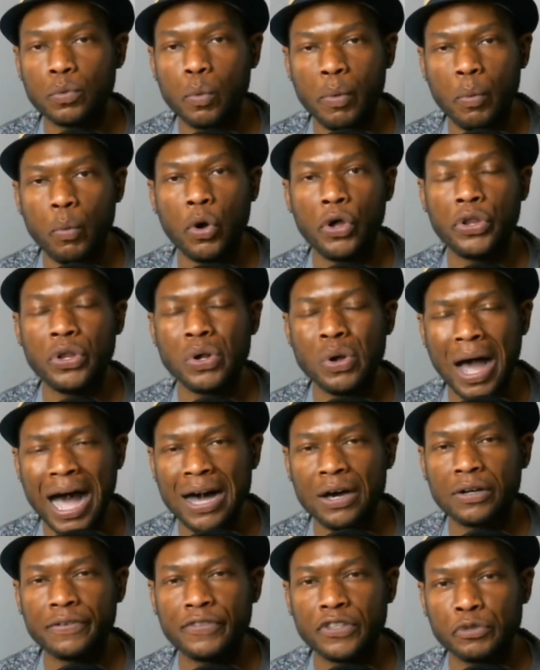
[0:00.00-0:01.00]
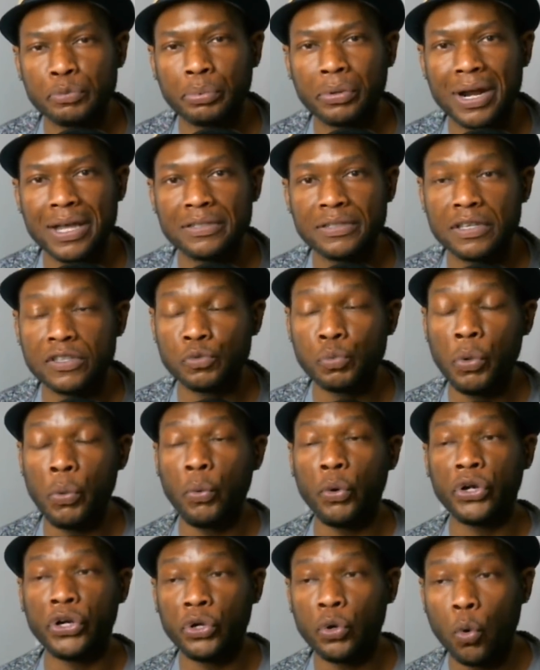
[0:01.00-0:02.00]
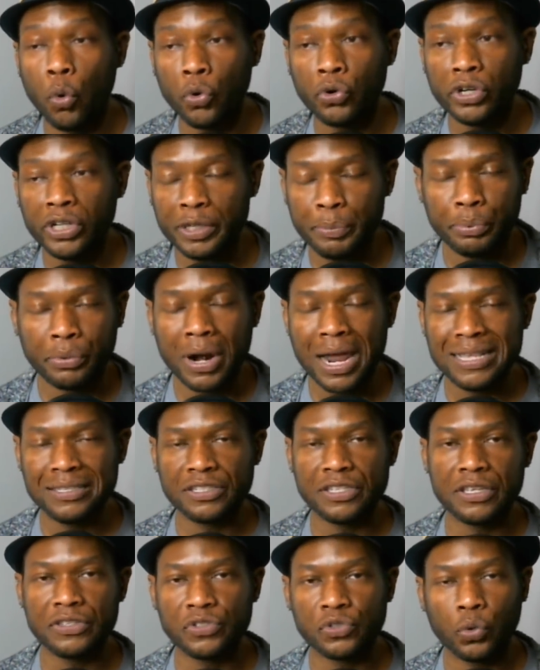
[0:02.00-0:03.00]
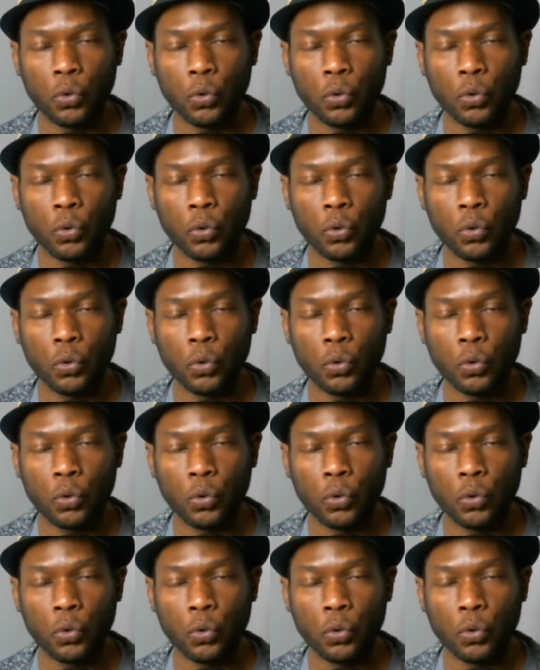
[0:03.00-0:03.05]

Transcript: We want you out of this process. We want an orderly process